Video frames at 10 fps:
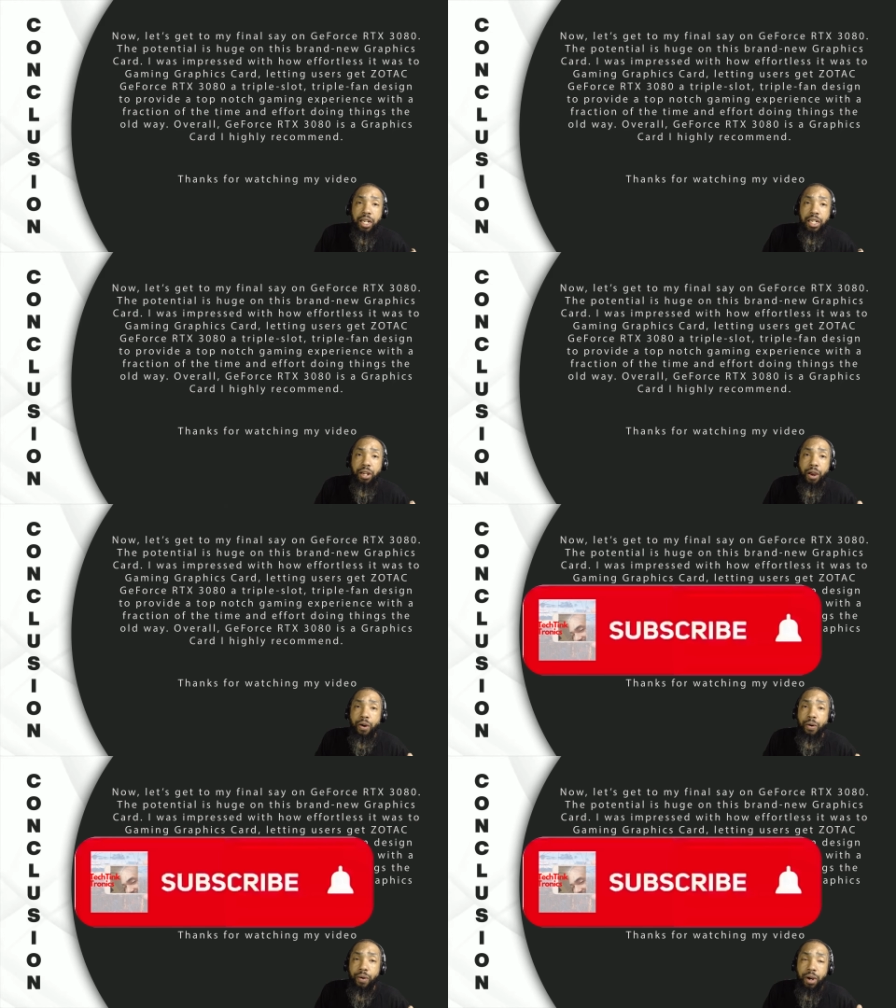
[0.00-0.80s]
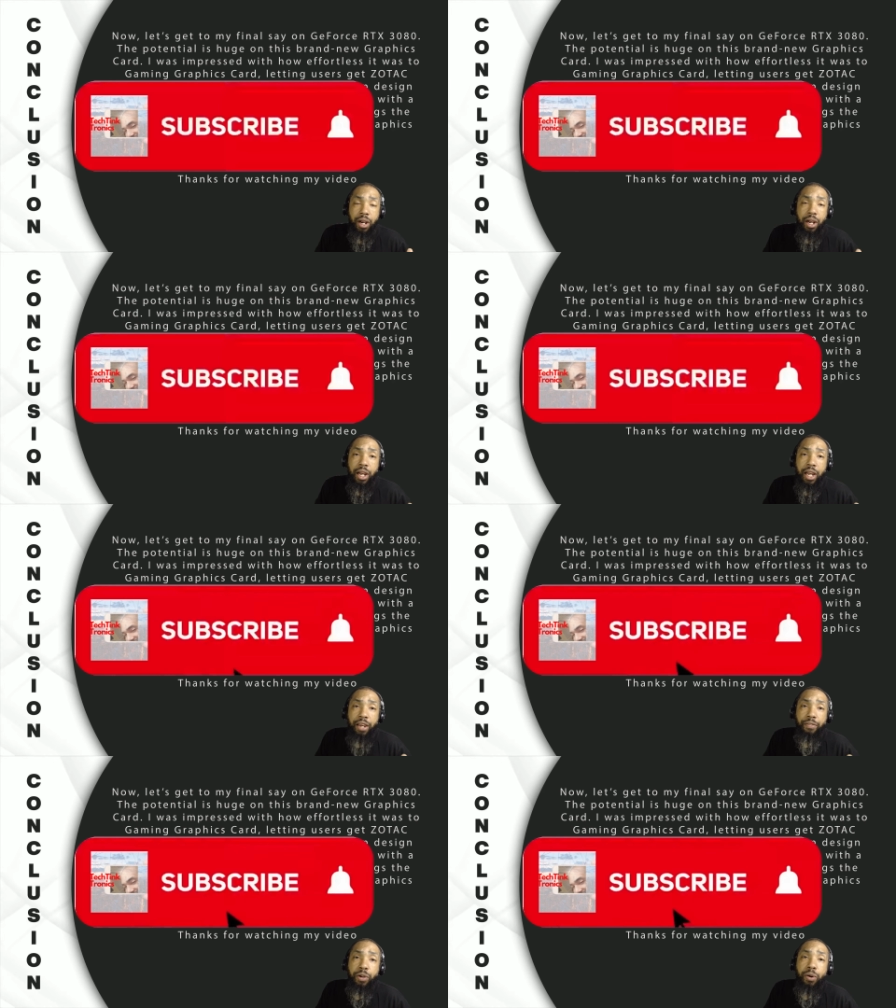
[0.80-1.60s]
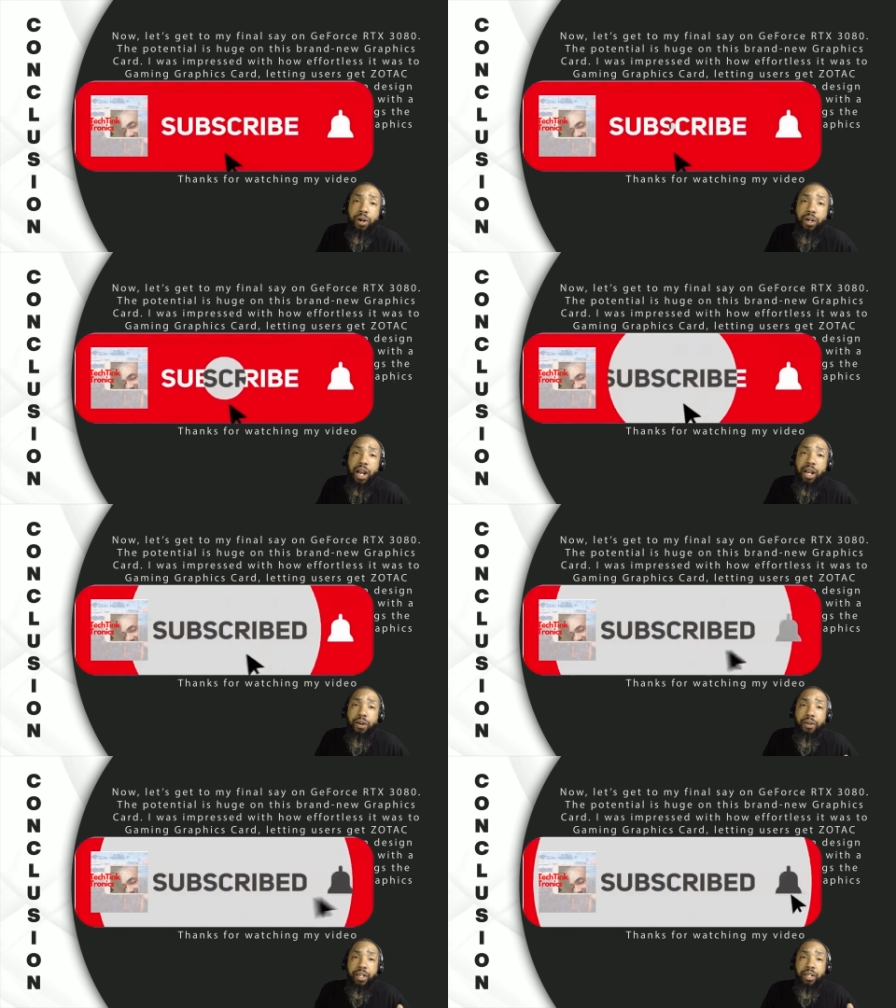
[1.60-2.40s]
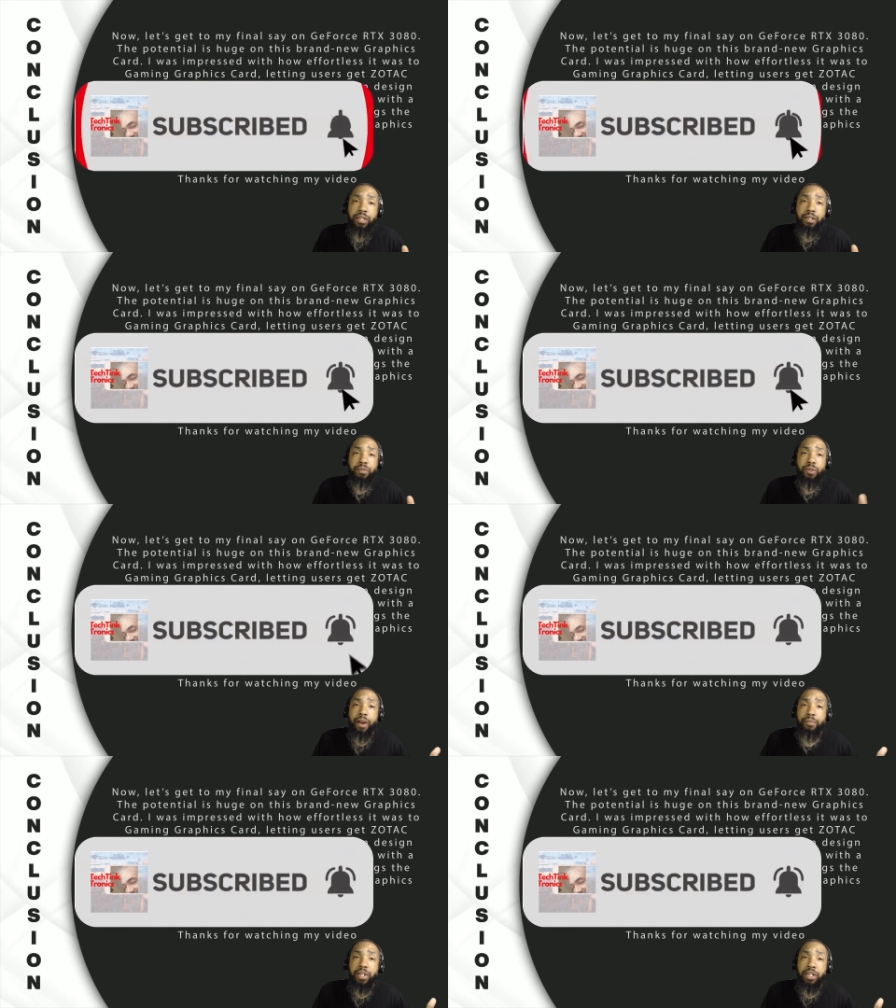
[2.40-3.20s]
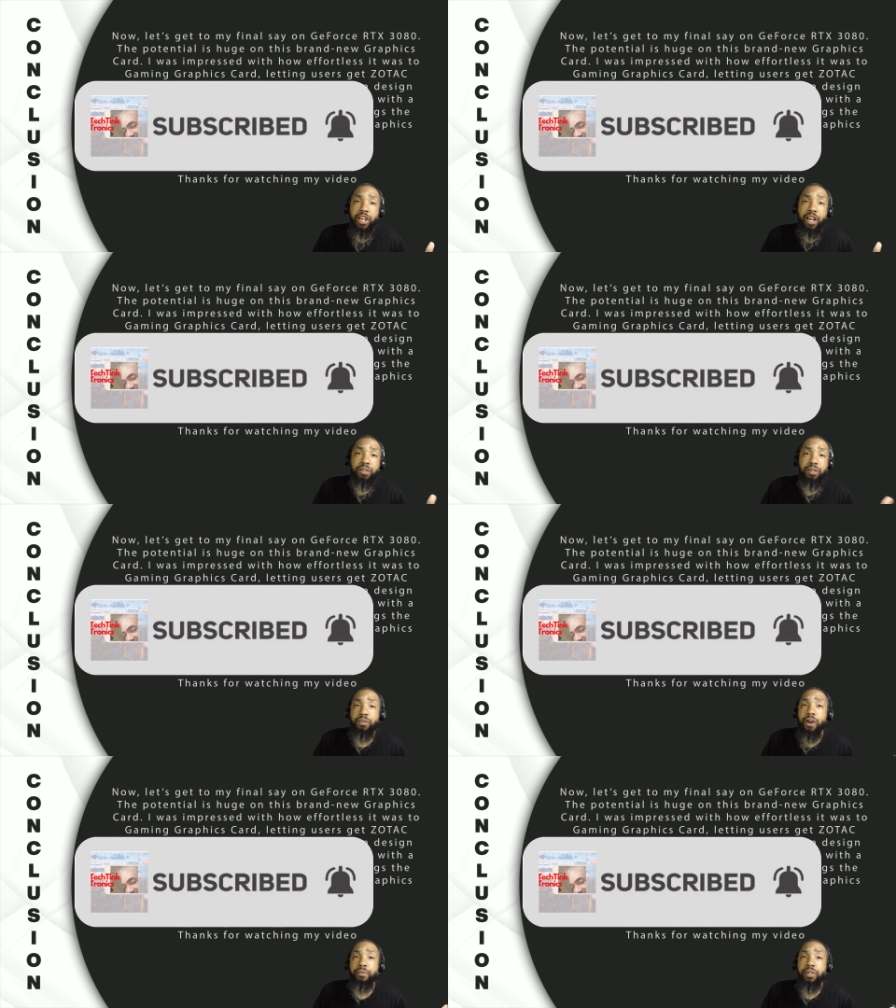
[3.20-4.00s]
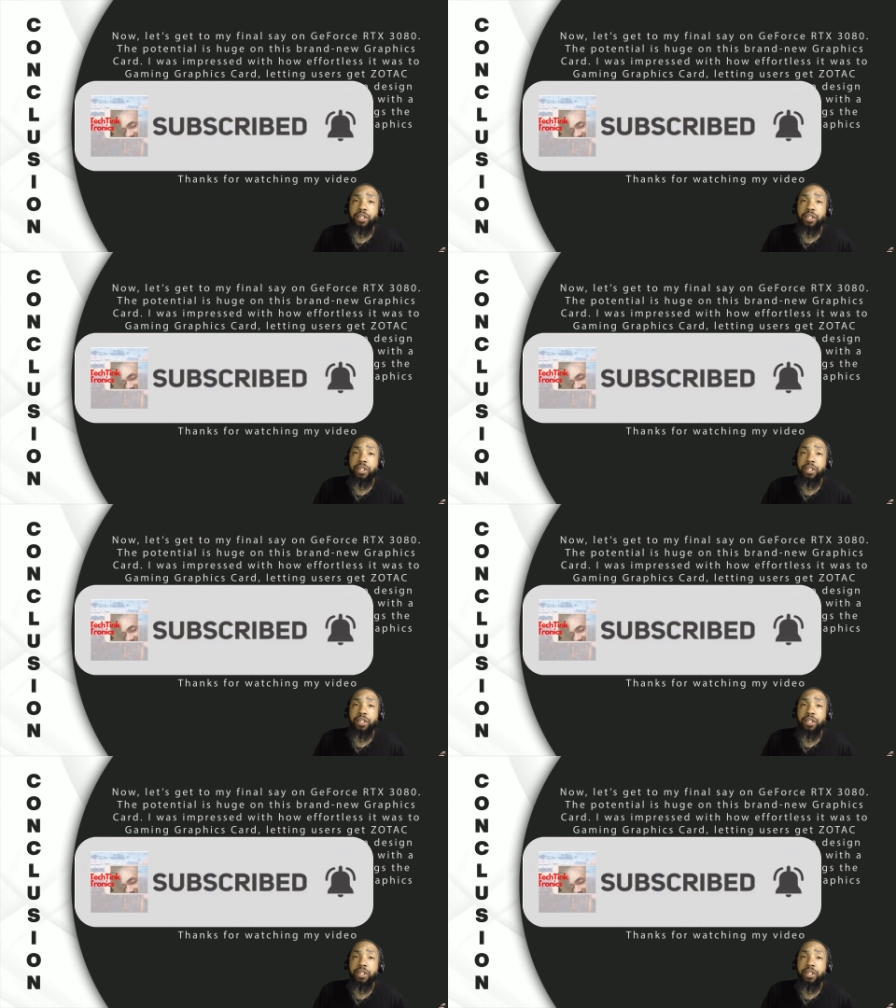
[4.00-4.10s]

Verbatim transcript: So if you are not already subscribed to the channel, subscribe to